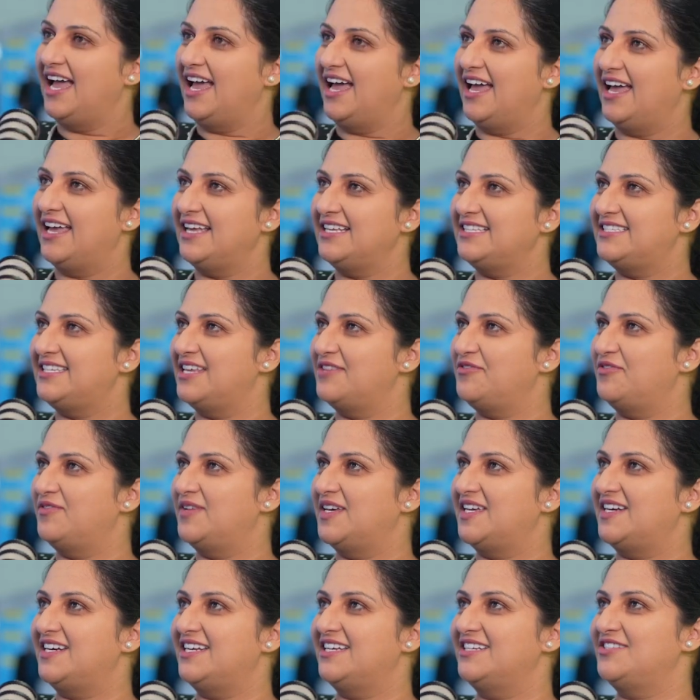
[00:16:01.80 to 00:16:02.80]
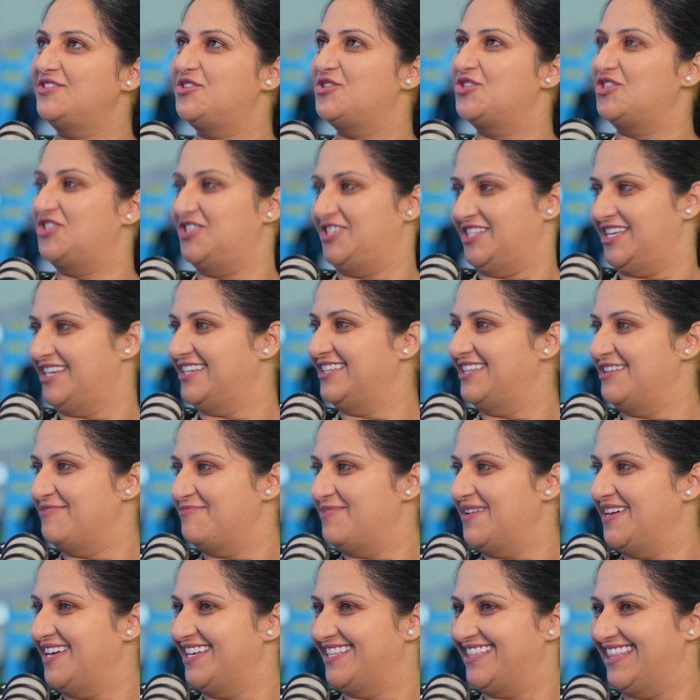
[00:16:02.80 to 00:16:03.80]
It's a very interesting
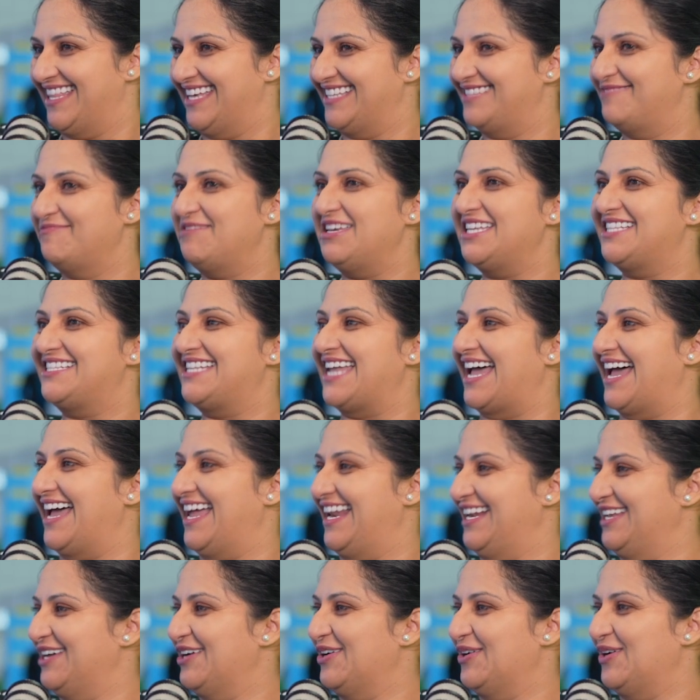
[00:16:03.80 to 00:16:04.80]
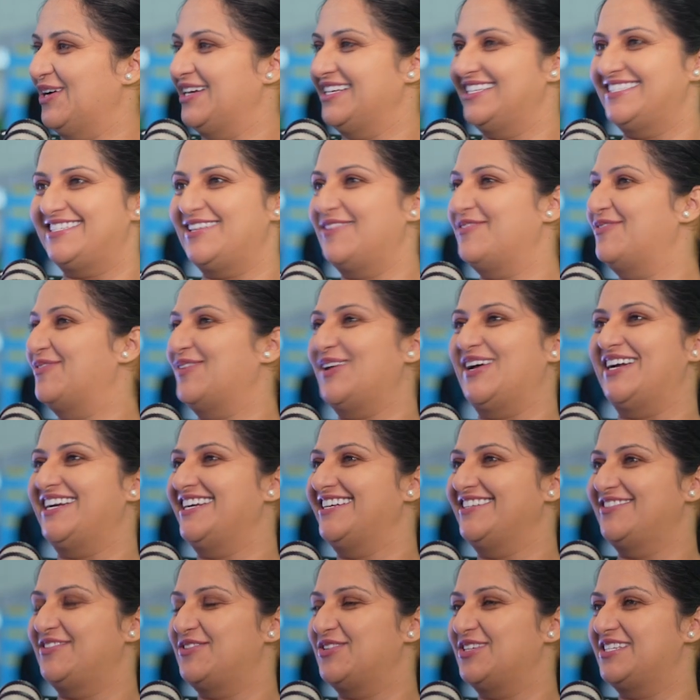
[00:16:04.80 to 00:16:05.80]
debate, let me tell you. It's a very
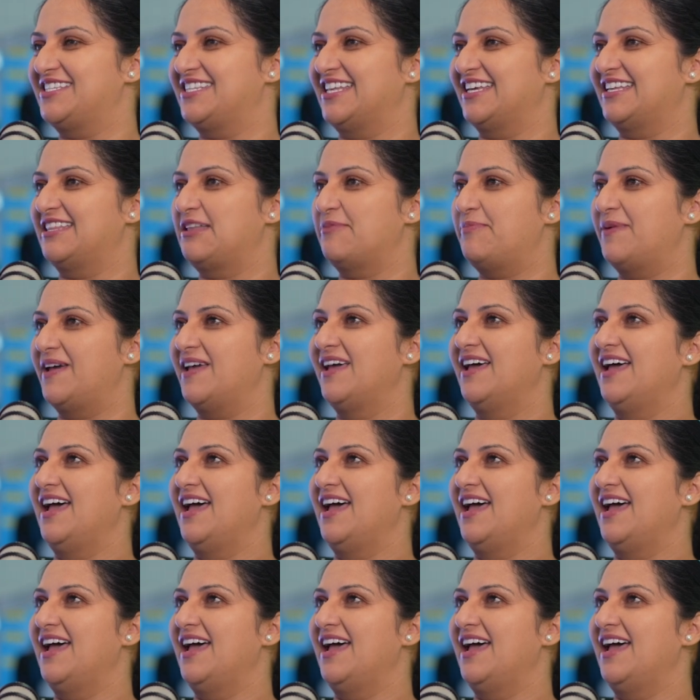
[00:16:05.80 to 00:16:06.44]
interesting debate.